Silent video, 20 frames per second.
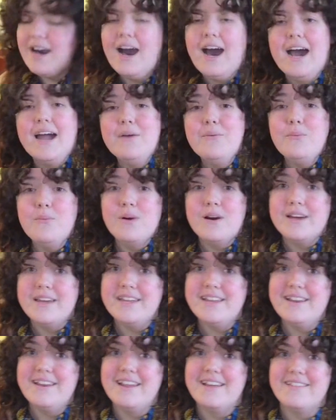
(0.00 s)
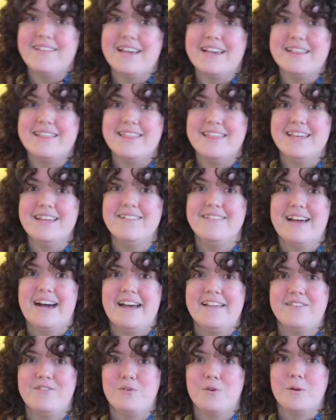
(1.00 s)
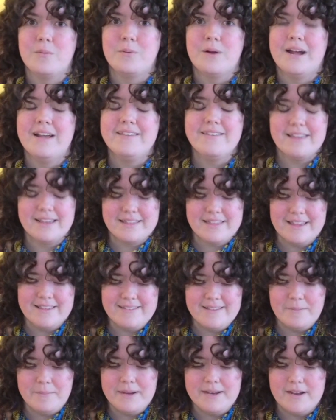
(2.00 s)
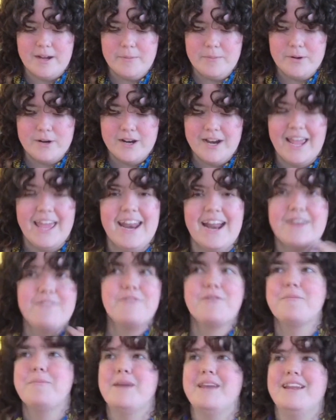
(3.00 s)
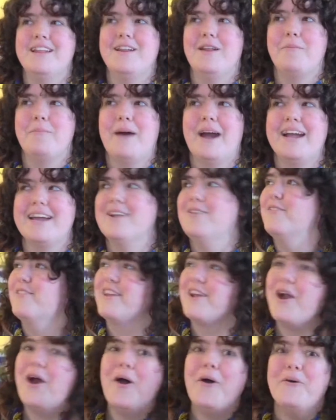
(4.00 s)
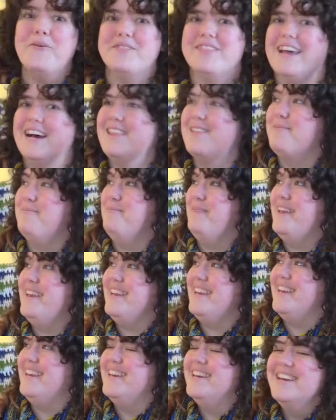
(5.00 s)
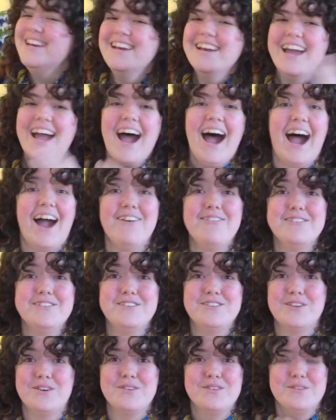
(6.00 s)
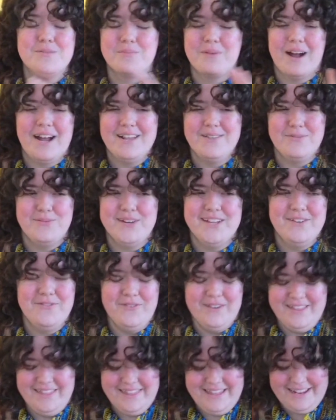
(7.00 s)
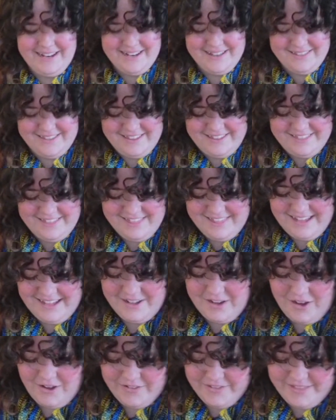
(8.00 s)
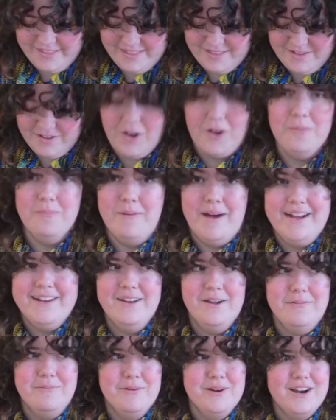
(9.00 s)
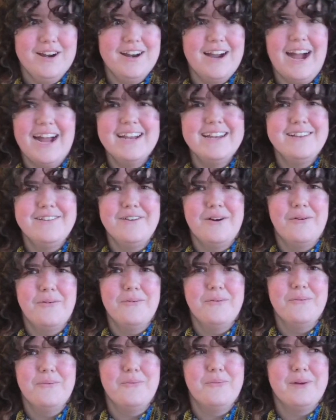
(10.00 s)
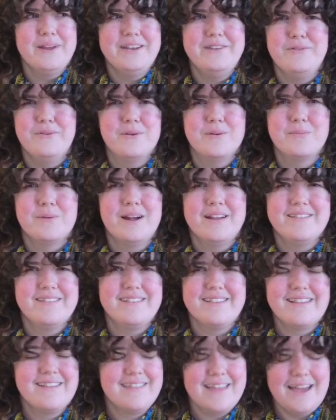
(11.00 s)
I won like the last door prize. Like they said my number and I repeated it back and I was like, oh, that's me. I was so surprised when they called my number. I don't win door prizes.